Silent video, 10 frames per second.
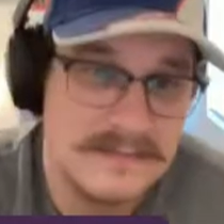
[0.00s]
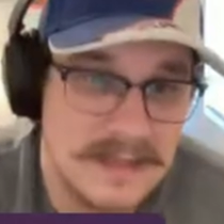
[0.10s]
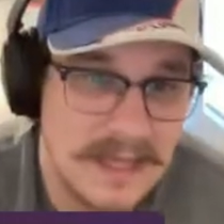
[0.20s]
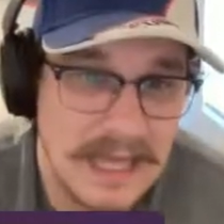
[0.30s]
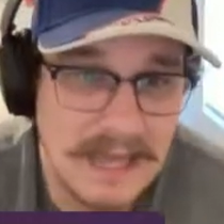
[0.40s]

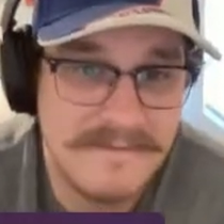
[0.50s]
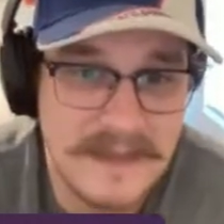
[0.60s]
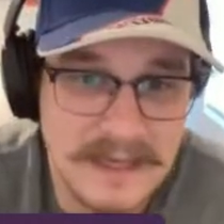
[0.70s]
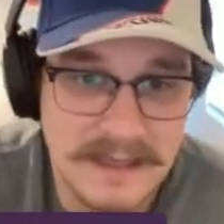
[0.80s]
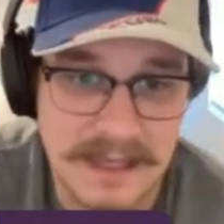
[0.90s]
if
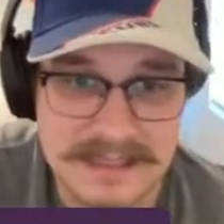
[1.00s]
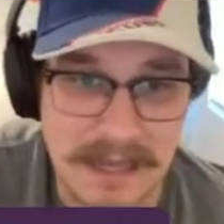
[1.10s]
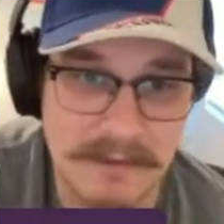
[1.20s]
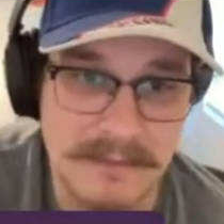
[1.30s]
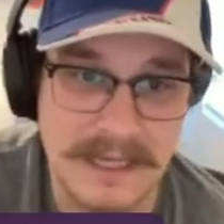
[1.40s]
he is
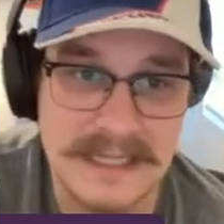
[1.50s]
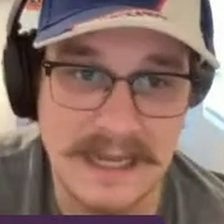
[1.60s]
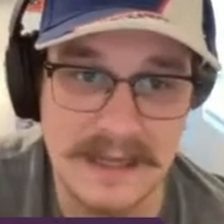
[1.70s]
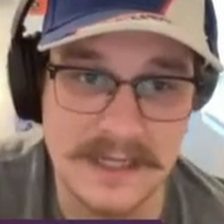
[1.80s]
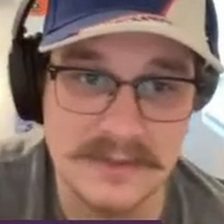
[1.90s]
able to
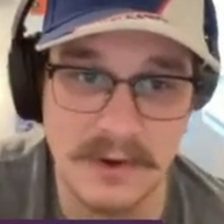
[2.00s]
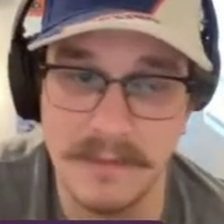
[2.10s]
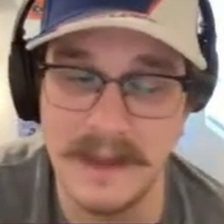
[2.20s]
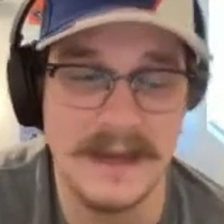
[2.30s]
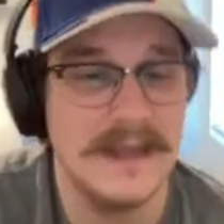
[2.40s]
maintain the control.
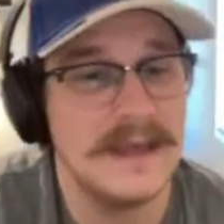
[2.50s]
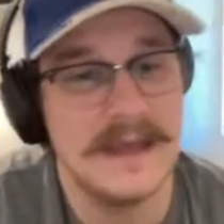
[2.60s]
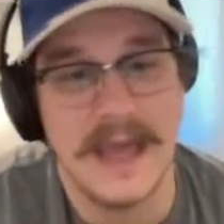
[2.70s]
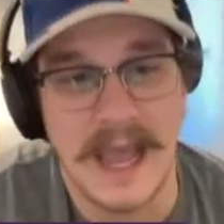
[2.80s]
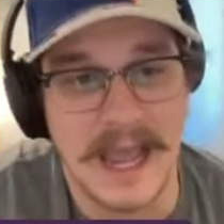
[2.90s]
But
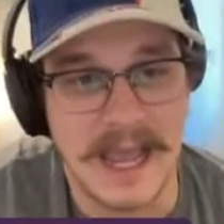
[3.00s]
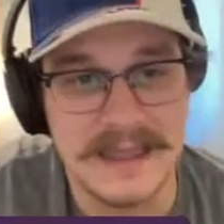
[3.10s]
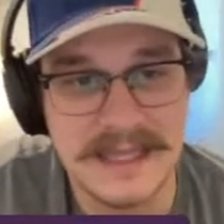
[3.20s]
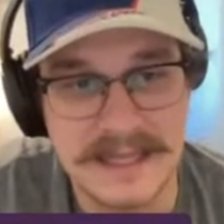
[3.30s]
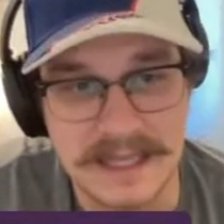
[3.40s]
I
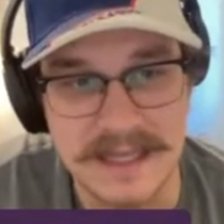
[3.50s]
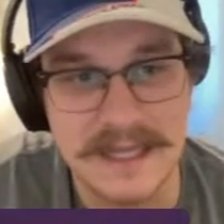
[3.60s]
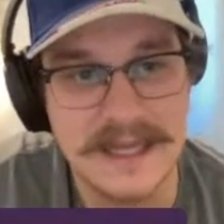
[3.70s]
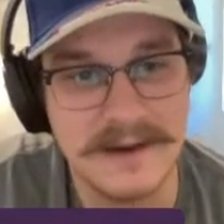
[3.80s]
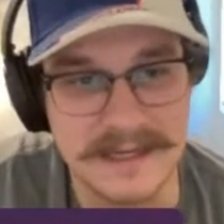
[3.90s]
think the
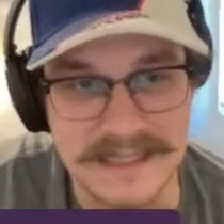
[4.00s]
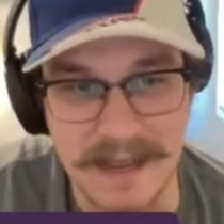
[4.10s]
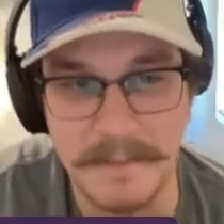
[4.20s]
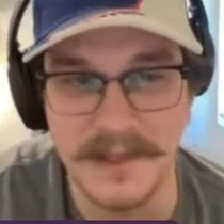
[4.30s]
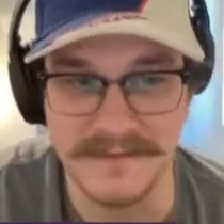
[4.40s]
clear
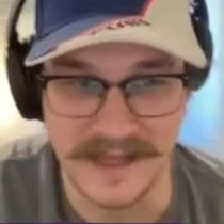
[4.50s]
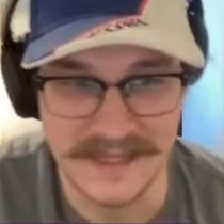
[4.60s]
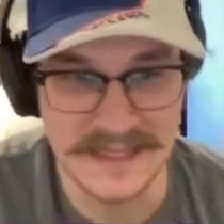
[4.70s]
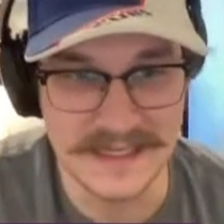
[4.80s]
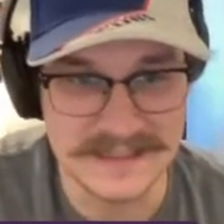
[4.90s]
example of like
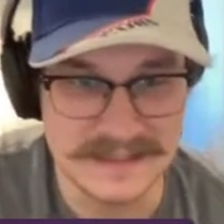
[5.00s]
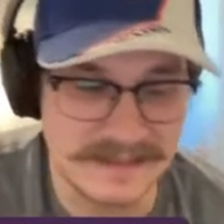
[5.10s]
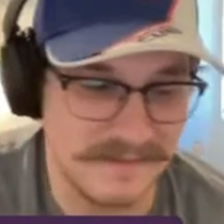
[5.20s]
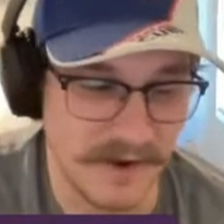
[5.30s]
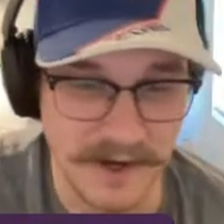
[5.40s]
these
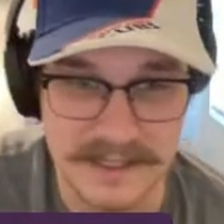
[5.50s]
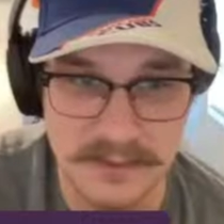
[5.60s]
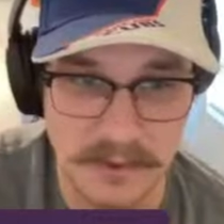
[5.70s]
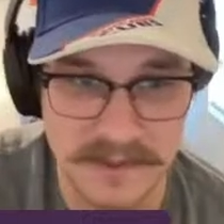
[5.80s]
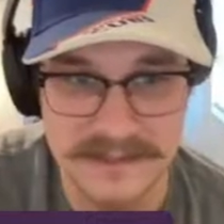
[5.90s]
Vargas rules